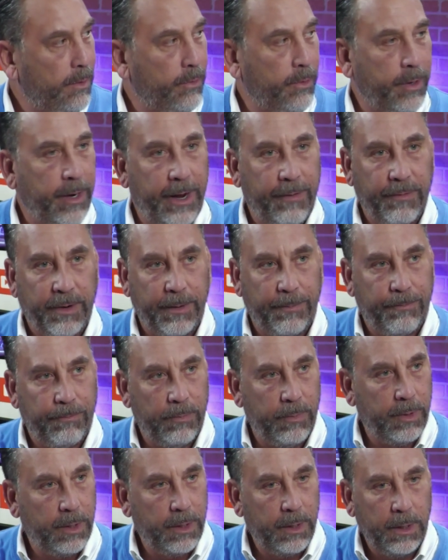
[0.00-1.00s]
We're having a
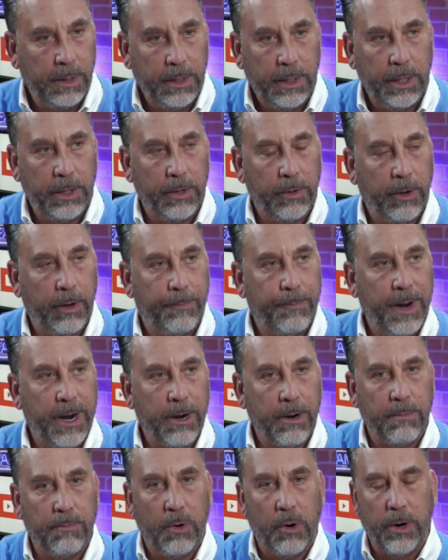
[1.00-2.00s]

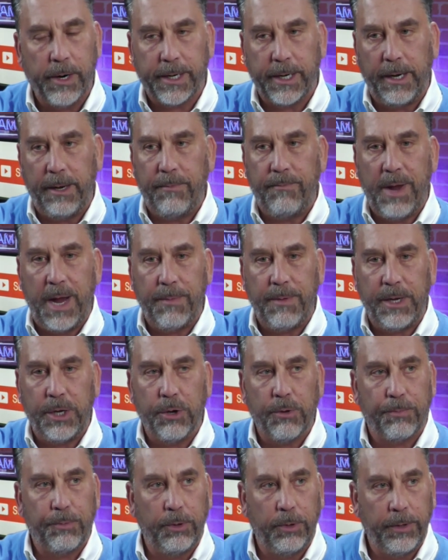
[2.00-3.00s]
bear market, and maybe
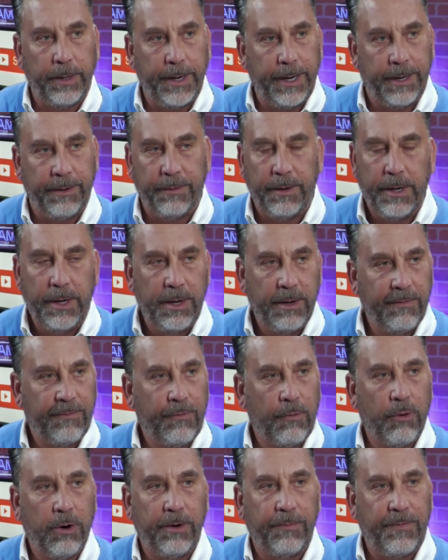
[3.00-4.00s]
you're pulling out
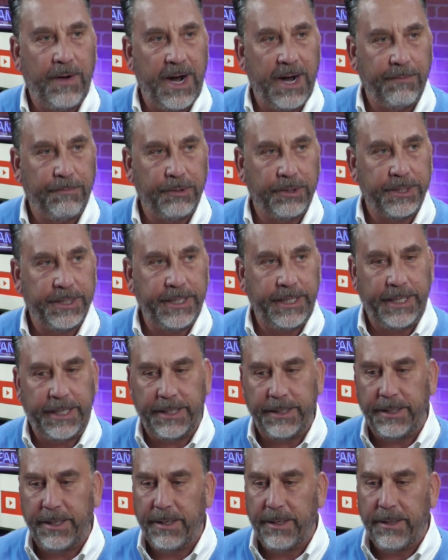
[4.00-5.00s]
4 or
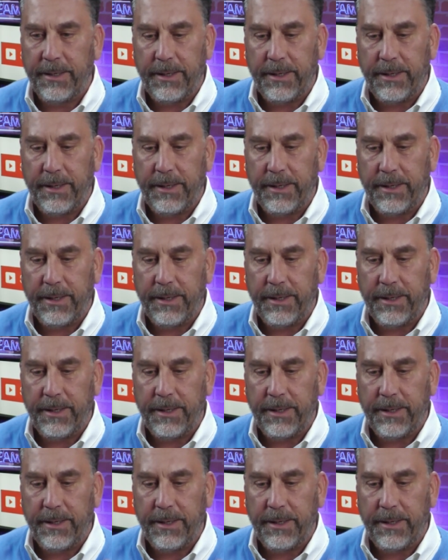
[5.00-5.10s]
5%